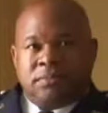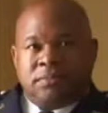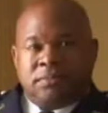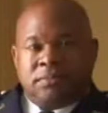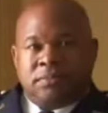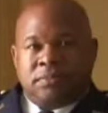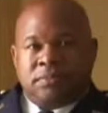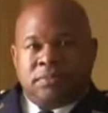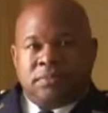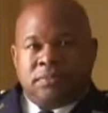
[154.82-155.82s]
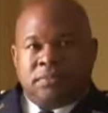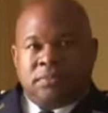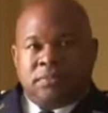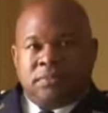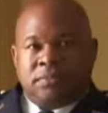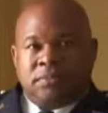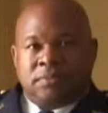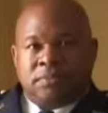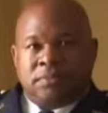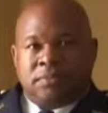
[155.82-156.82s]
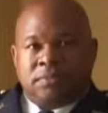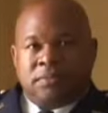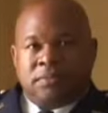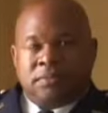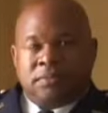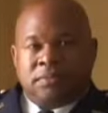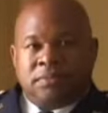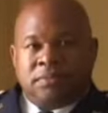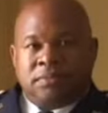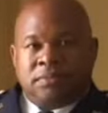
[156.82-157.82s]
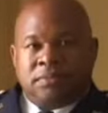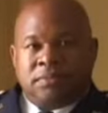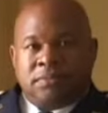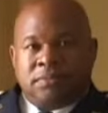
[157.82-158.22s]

(no one is talking)